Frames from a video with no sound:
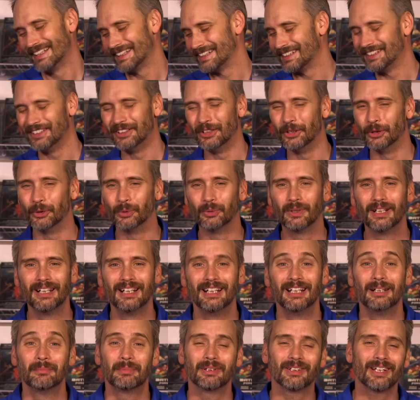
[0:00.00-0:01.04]
You.
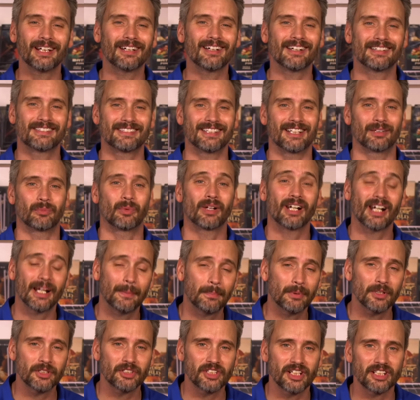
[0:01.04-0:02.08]
But like I said, what I
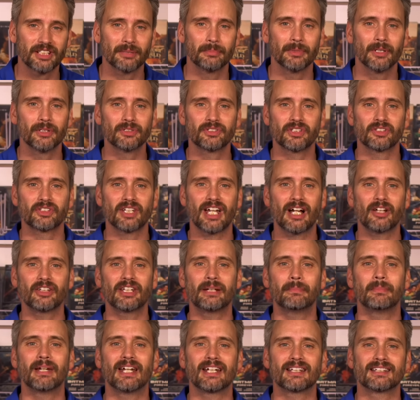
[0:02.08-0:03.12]
appreciate the most is how
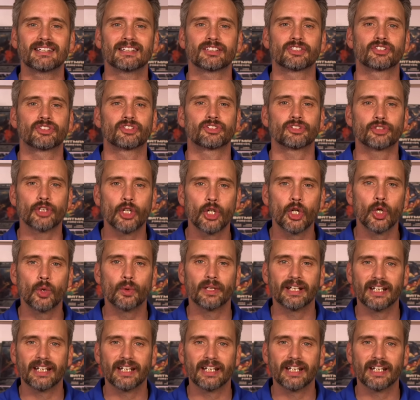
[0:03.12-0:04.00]
they make this so